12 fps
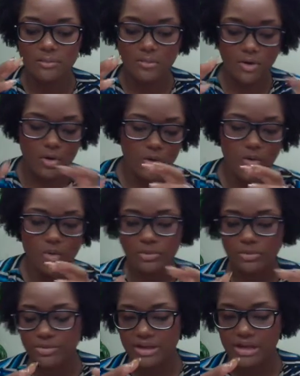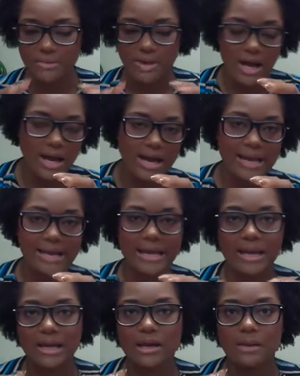whole thing behind
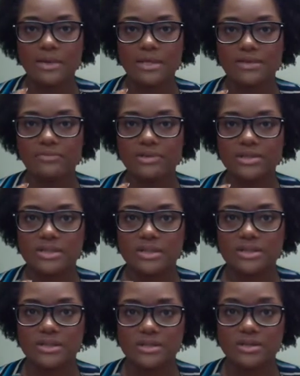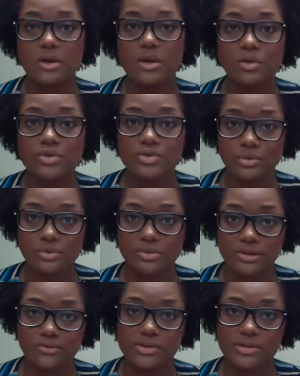economic differences is cultural
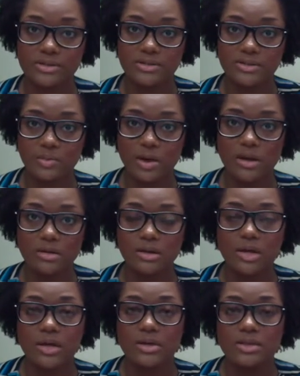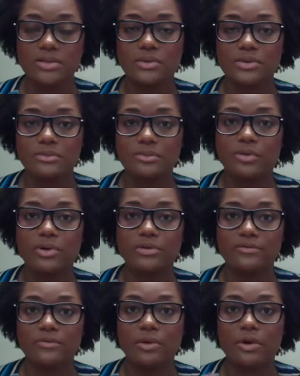differences as well. So it's
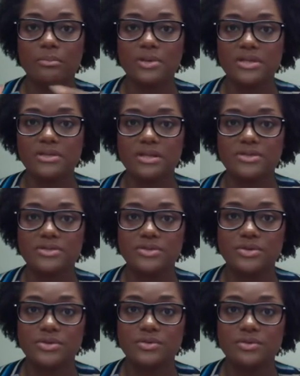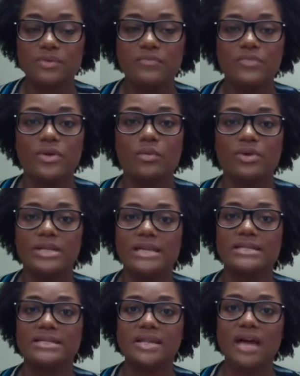important for a business to, when they
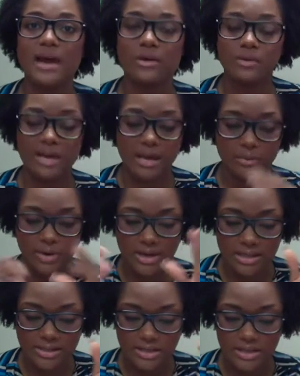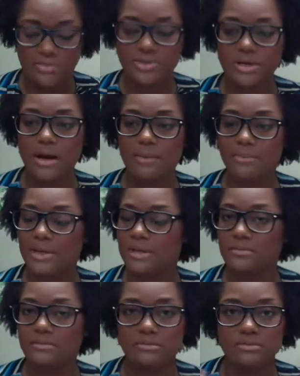decide, okay, we're going to set up shop
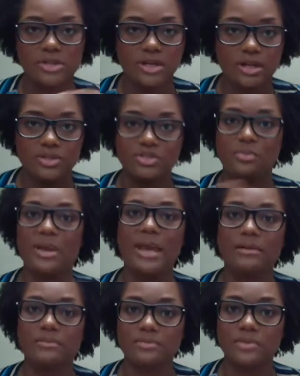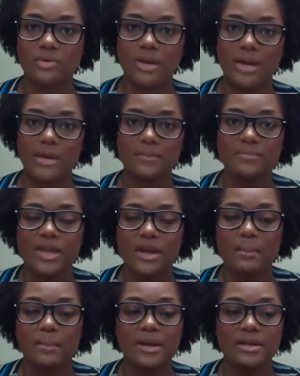in Japan, okay,
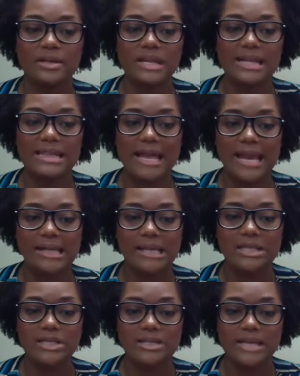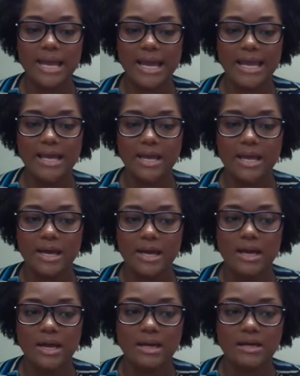but they need to take
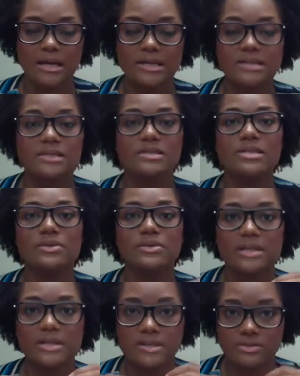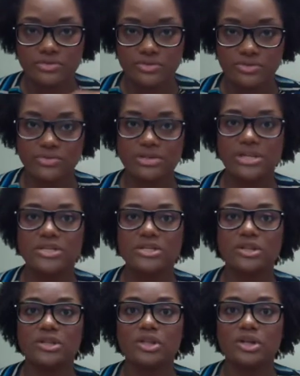a serious
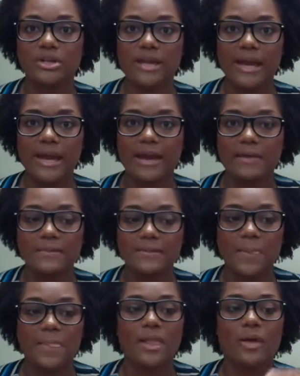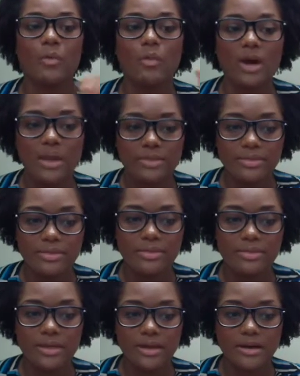strategic look at what
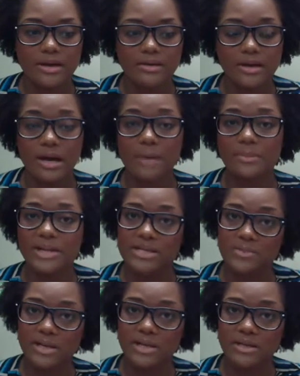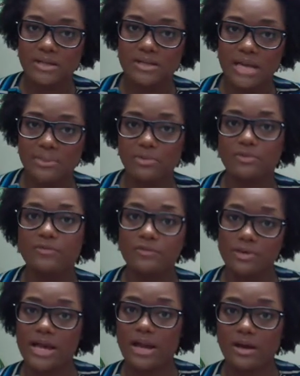the company's bringing to the table for
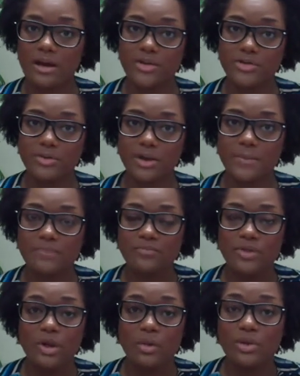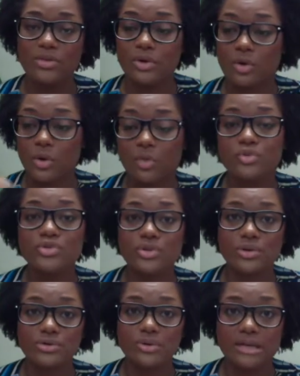that country, what the
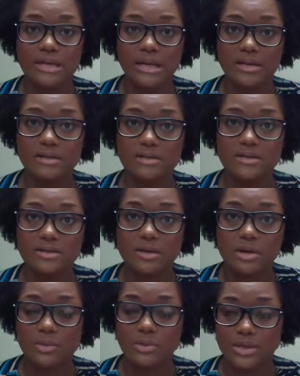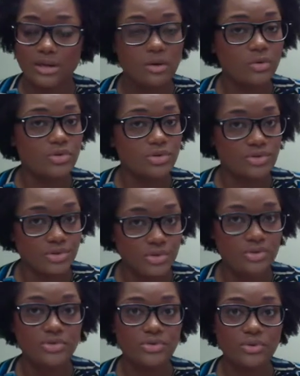culture needs, what that culture is
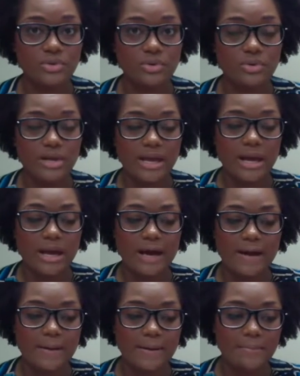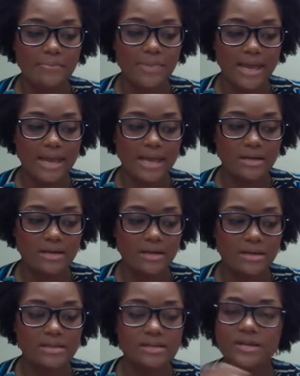used to, and
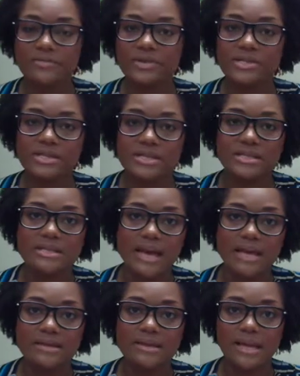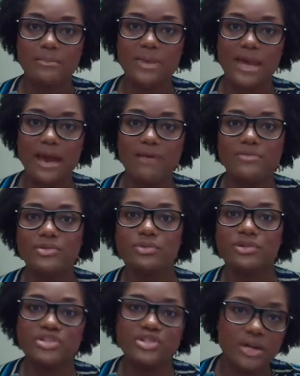the differences that they may have to
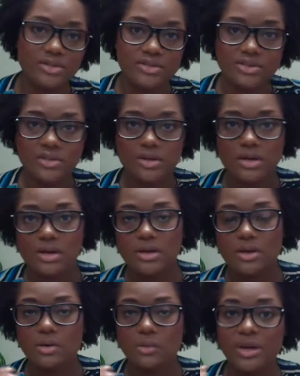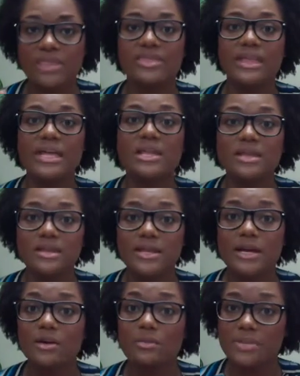adjust within
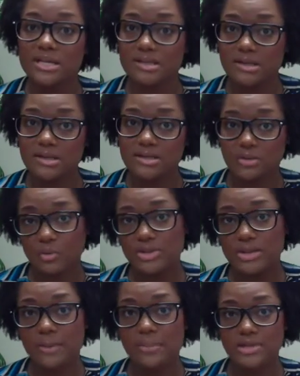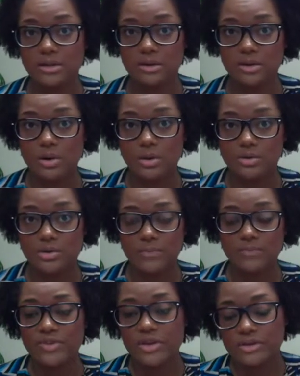their business with that particular culture.
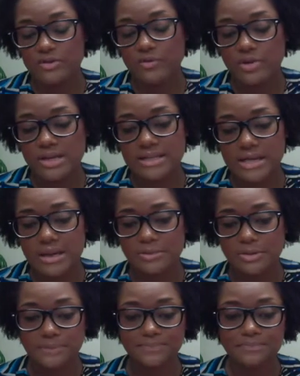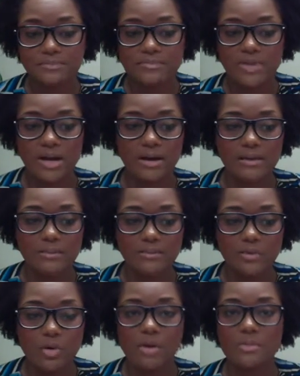So for an example,
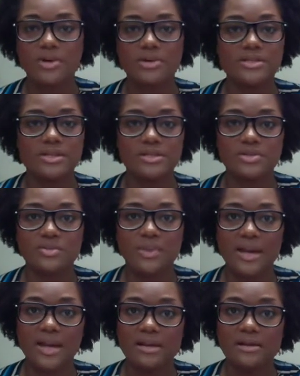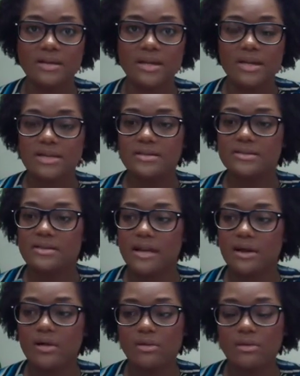Walmarts in Japan
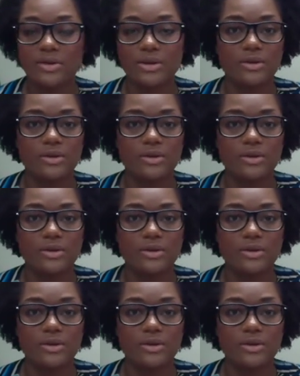sell,